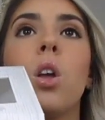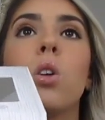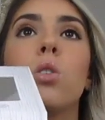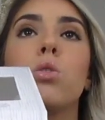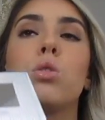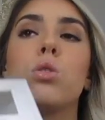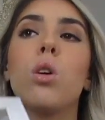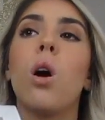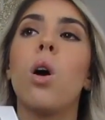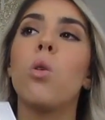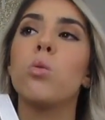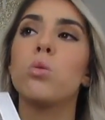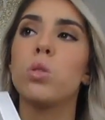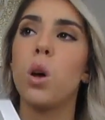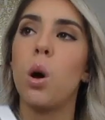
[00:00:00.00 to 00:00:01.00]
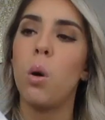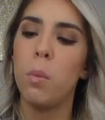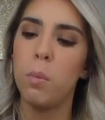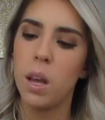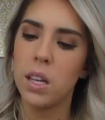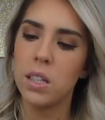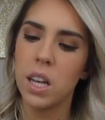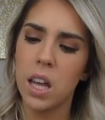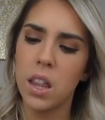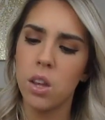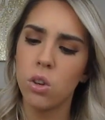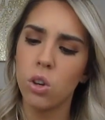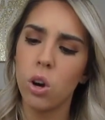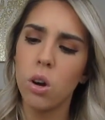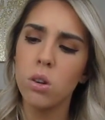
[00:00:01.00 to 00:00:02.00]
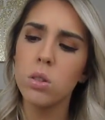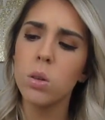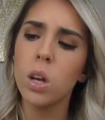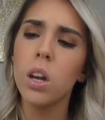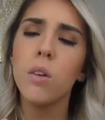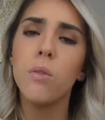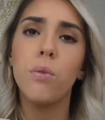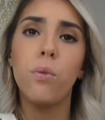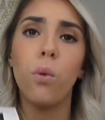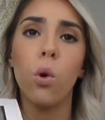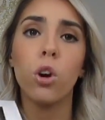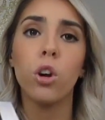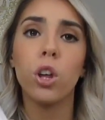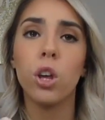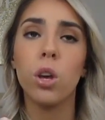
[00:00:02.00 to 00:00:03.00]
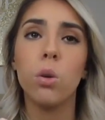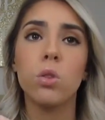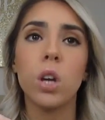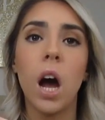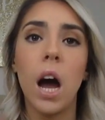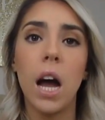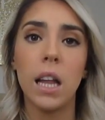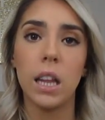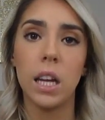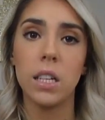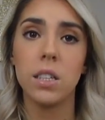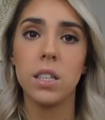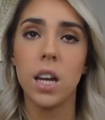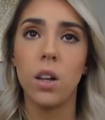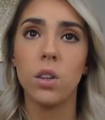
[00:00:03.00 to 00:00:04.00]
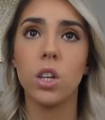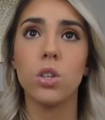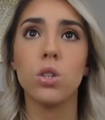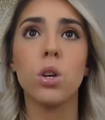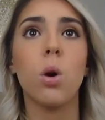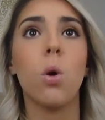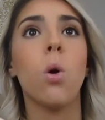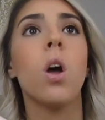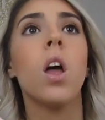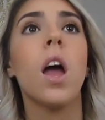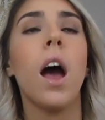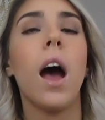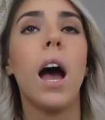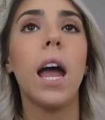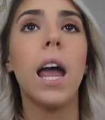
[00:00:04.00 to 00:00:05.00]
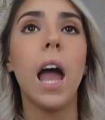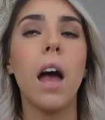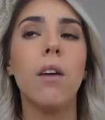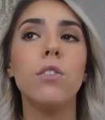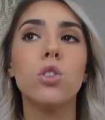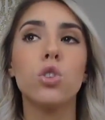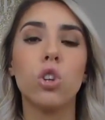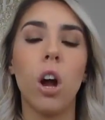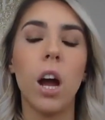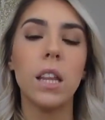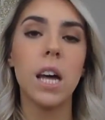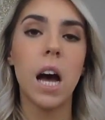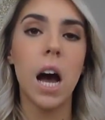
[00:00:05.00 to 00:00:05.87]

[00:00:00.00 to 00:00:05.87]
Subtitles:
so amazing. And then you're also getting 4 huge highlights down there. So I haven't tried the